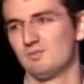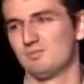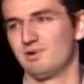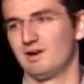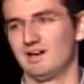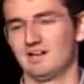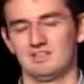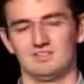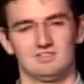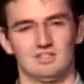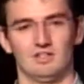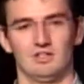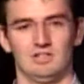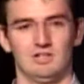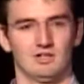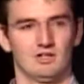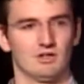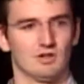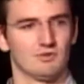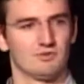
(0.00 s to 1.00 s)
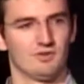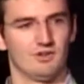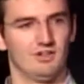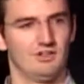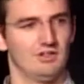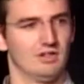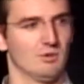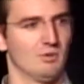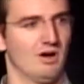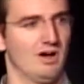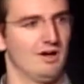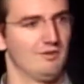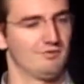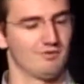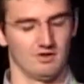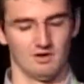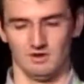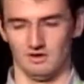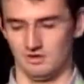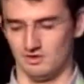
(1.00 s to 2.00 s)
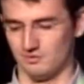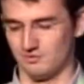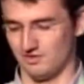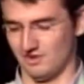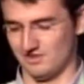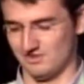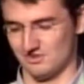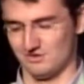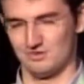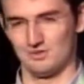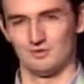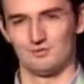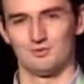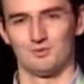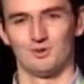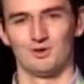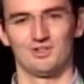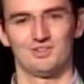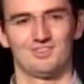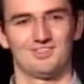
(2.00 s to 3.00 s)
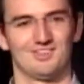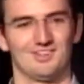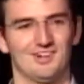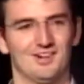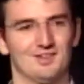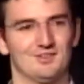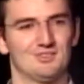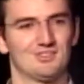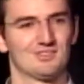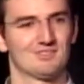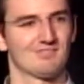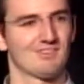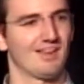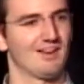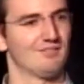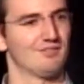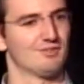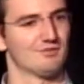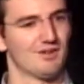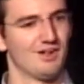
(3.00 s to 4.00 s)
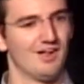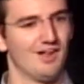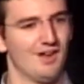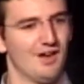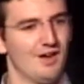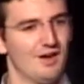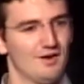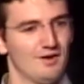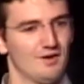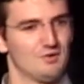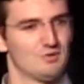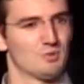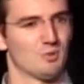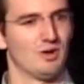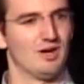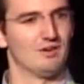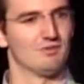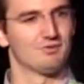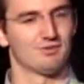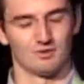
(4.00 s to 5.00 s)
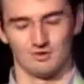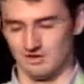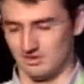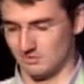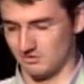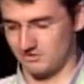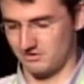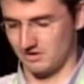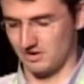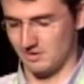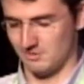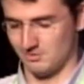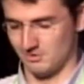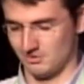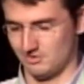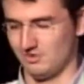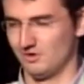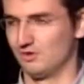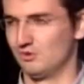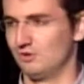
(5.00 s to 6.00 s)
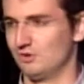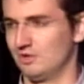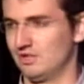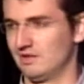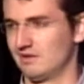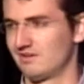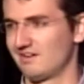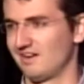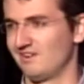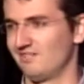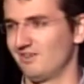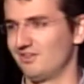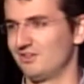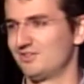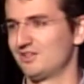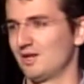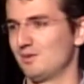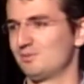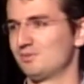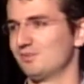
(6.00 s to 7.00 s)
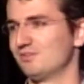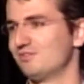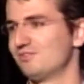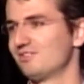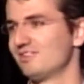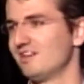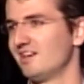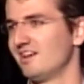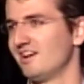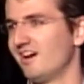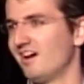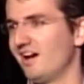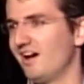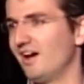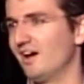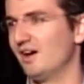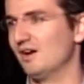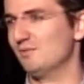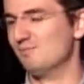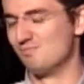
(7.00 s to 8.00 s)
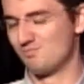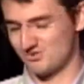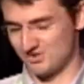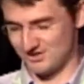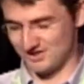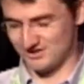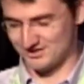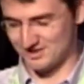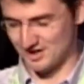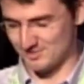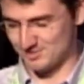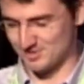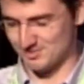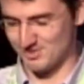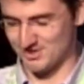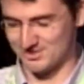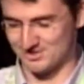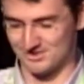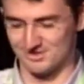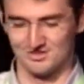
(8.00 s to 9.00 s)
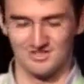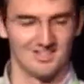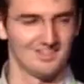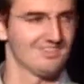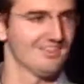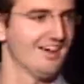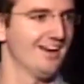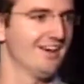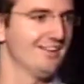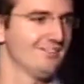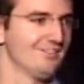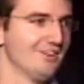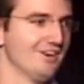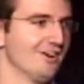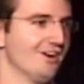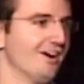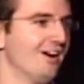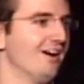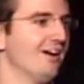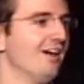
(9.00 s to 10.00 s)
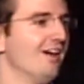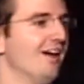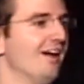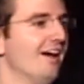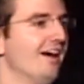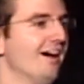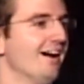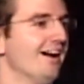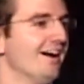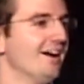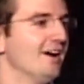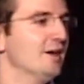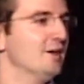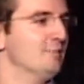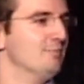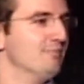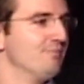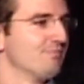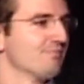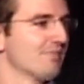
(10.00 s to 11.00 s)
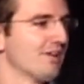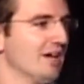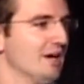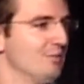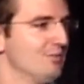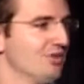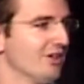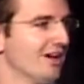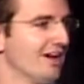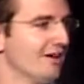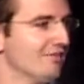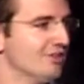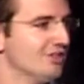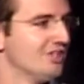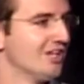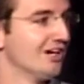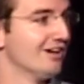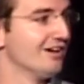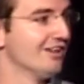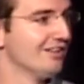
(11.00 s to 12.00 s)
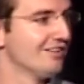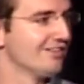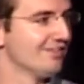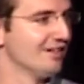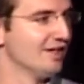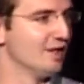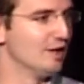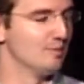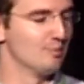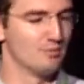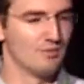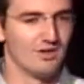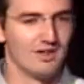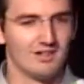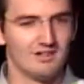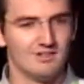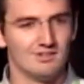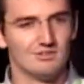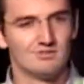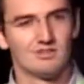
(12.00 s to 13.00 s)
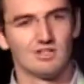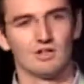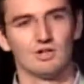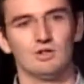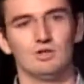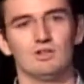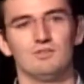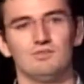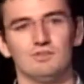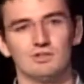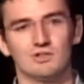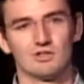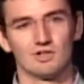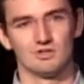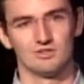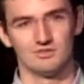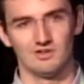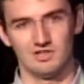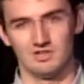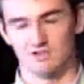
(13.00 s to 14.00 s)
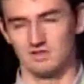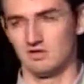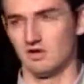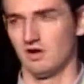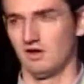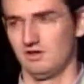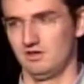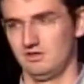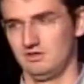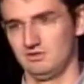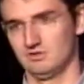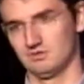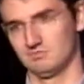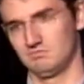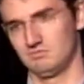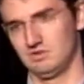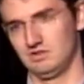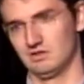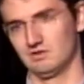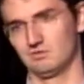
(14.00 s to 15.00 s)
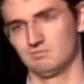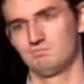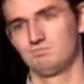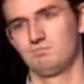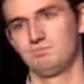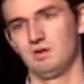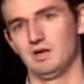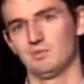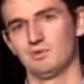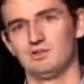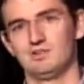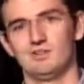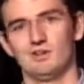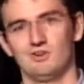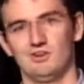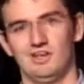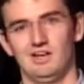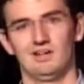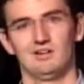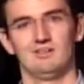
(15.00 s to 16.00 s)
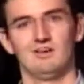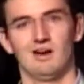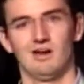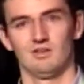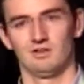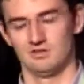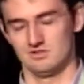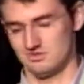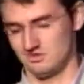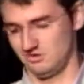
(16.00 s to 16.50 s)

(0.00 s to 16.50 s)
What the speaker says: buying and selling your girlfriend, your wife, or your friends and so forth. It's a way of flirting with them or doing kind of other types of sending types of messages like that. There are games that have a charity theme that tell you if you cultivate your garden, you'll be able to donate $1